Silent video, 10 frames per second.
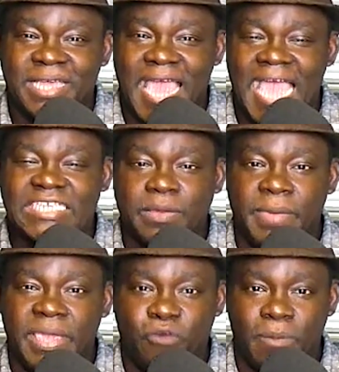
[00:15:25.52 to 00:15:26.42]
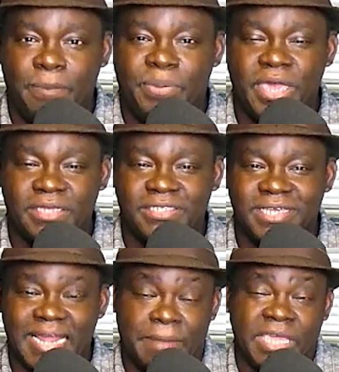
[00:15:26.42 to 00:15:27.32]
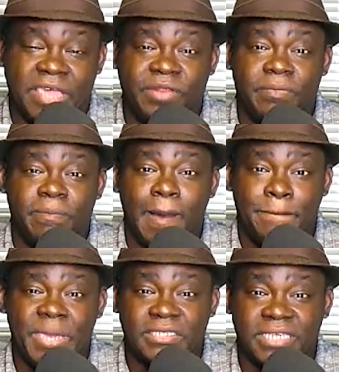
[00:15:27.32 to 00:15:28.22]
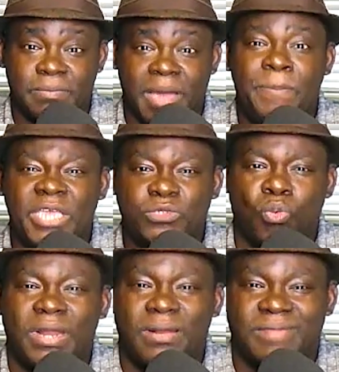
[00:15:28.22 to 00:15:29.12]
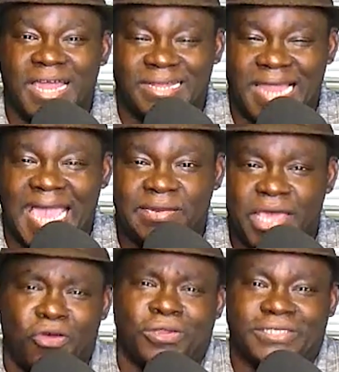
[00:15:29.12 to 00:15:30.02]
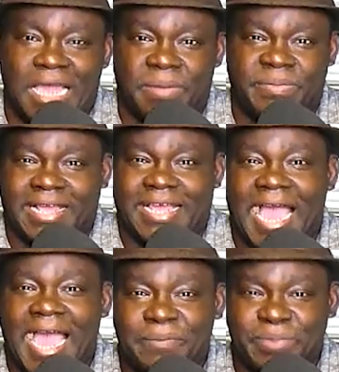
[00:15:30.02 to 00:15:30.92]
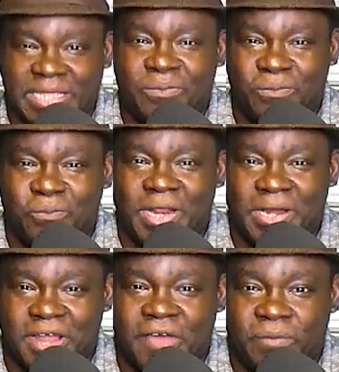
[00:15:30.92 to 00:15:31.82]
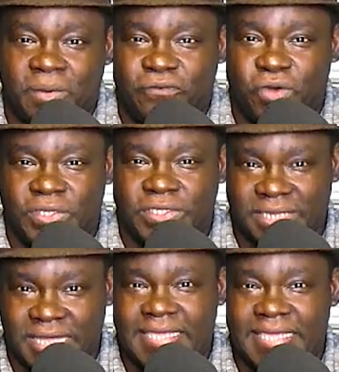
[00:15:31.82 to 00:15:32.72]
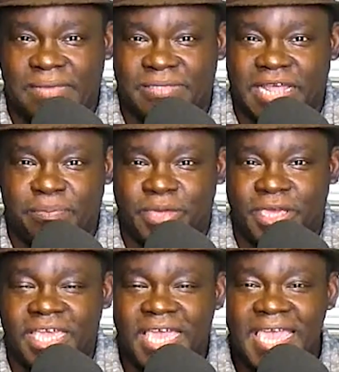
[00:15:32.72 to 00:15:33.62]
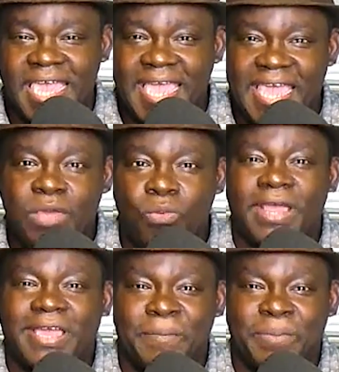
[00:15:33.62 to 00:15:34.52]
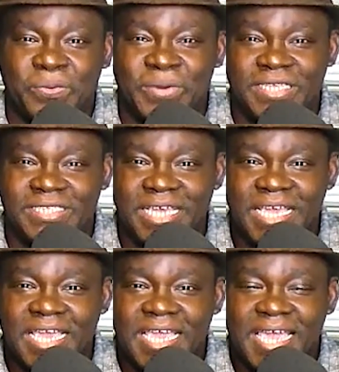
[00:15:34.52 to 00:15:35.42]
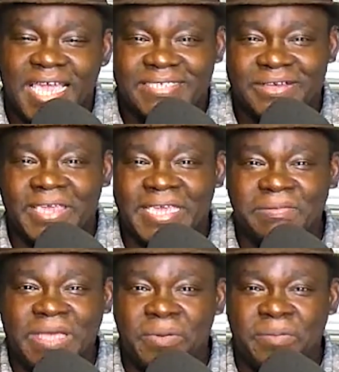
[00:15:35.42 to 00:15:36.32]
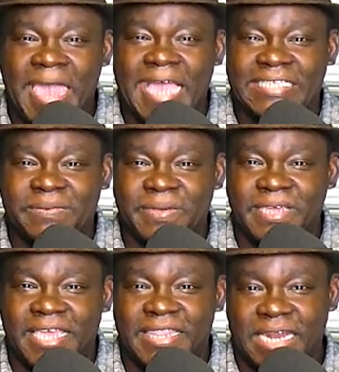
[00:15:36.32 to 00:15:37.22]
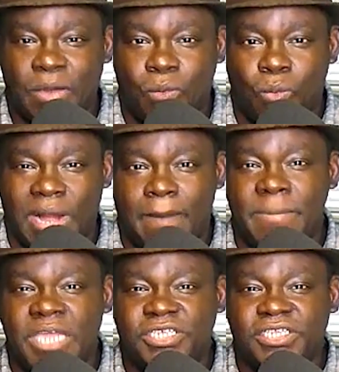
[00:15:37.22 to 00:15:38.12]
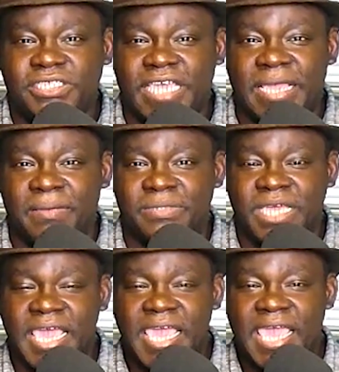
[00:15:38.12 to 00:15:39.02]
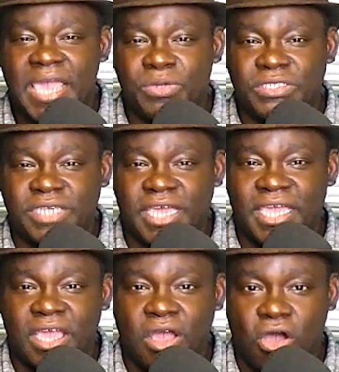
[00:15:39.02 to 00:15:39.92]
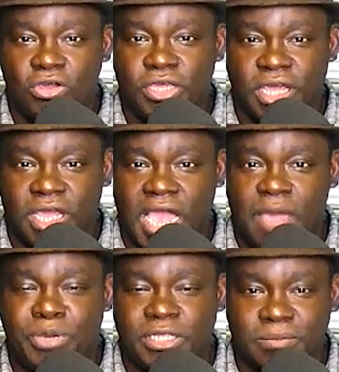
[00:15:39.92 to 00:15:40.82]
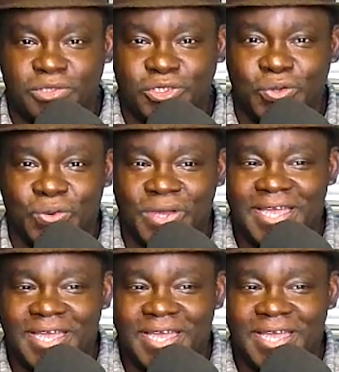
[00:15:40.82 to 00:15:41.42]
asking me for my picks. And I'm giving him my picks. And my picks win a lot. Not all the time. I'm not God, but they win enough for the select games that I pick. And he won a couple of weeks. And so he keeps coming back to me. And then when I mention teams, he would say, oh, yeah, I picked them too.